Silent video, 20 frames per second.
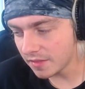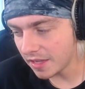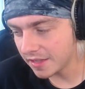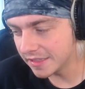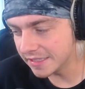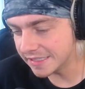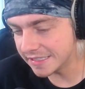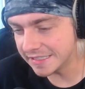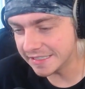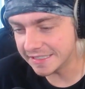
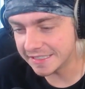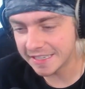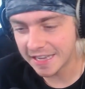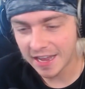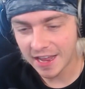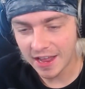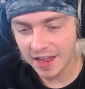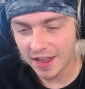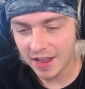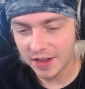This is
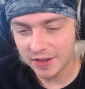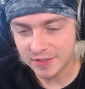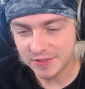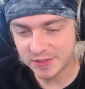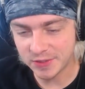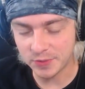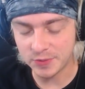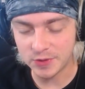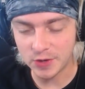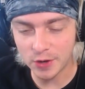
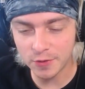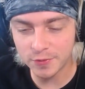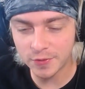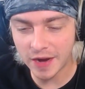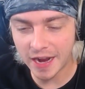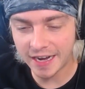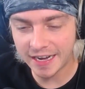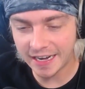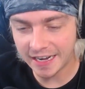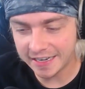so nerve
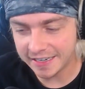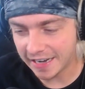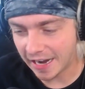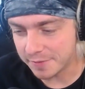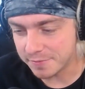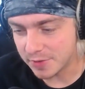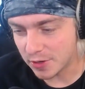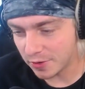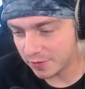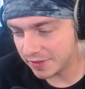wracking.
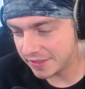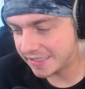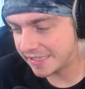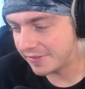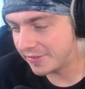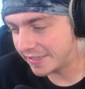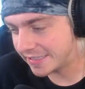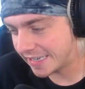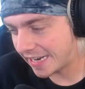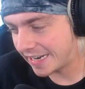I'm nervous. I'm
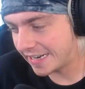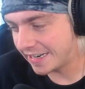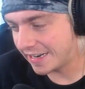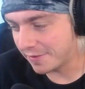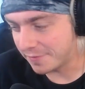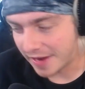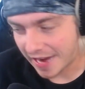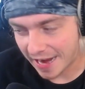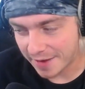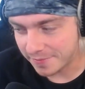excited.
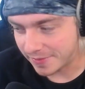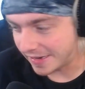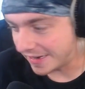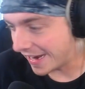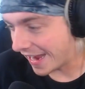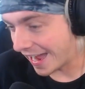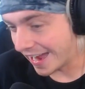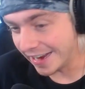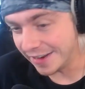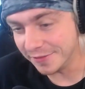I'm happy.
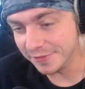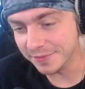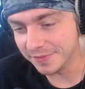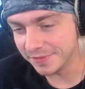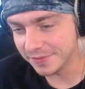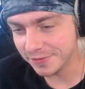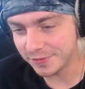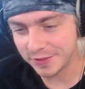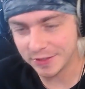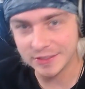I'm
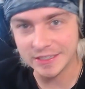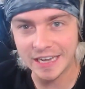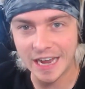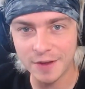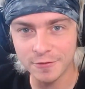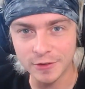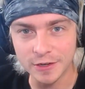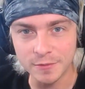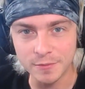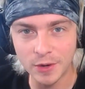feeling
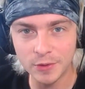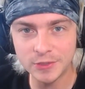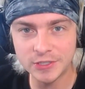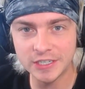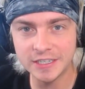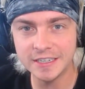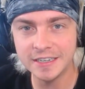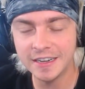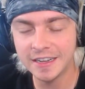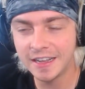every
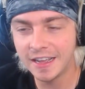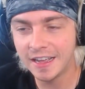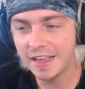emotion.